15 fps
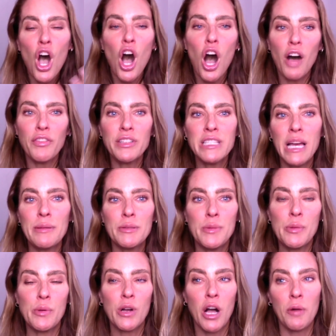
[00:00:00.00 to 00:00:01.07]
Oftentimes,
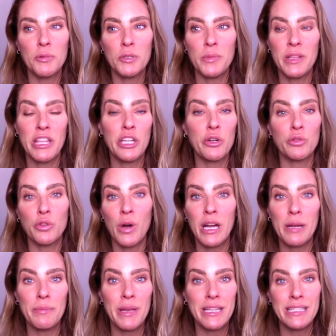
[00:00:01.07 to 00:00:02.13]
people come to me and they don't know how
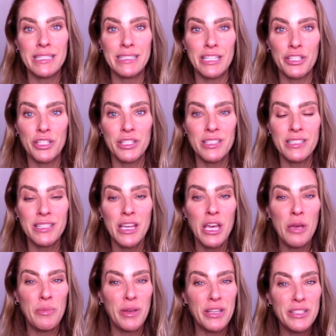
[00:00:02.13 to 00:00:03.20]
to make decisions
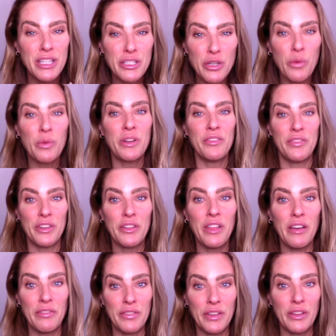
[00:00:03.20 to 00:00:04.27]
because they don't want to feel
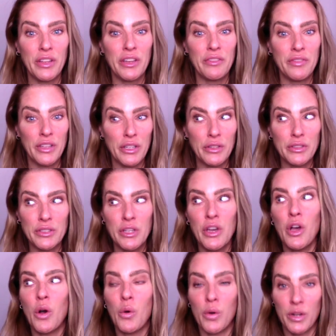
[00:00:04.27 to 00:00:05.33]
that feeling of guilt
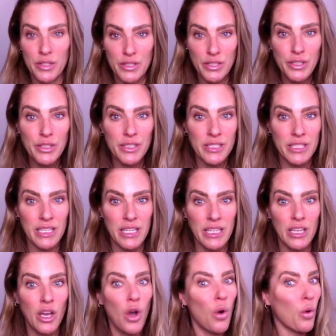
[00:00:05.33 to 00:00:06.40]
or
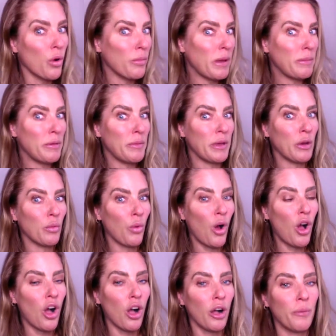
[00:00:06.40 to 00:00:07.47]
uncertainty or maybe being
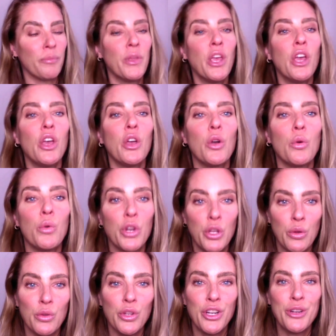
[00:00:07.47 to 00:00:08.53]
wrong. What
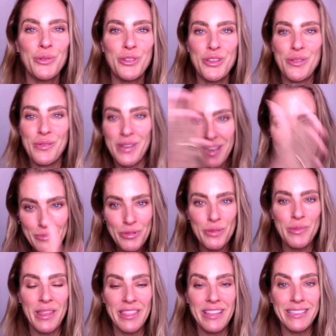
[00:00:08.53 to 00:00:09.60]
you learn when you
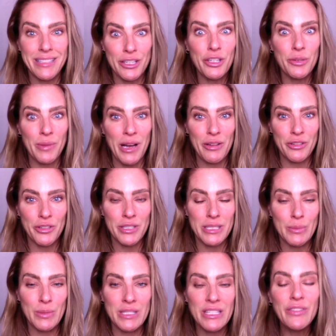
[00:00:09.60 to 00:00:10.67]
implement these inner boundaries
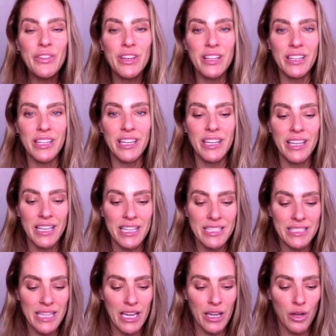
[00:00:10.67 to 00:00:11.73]
specifically
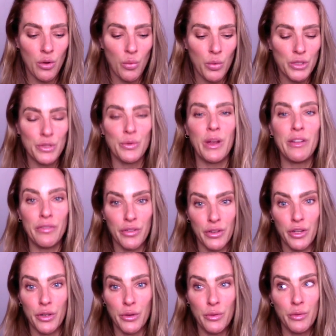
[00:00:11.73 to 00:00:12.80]
is that what's right for
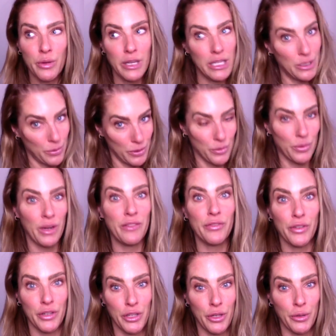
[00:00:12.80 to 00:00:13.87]
you is what's right
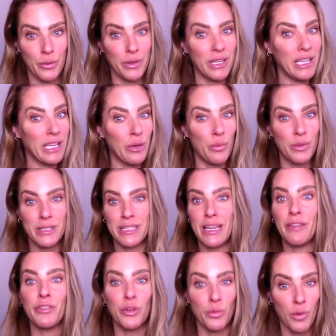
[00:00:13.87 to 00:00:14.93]
for you. It was
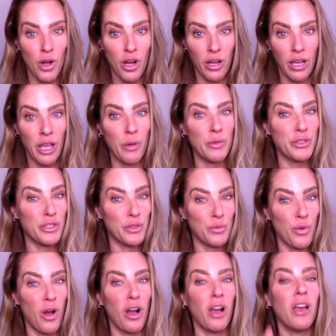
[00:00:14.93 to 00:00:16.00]
never wrong. It was just
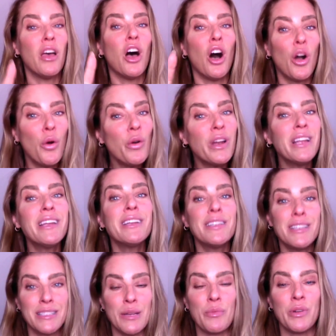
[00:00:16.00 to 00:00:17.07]
wrong according
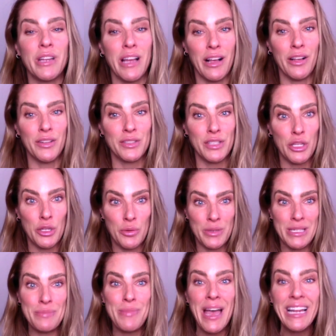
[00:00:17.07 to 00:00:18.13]
to someone else that you were
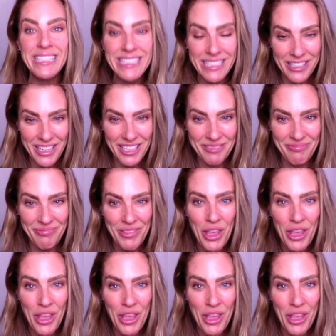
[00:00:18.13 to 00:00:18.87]
depending on.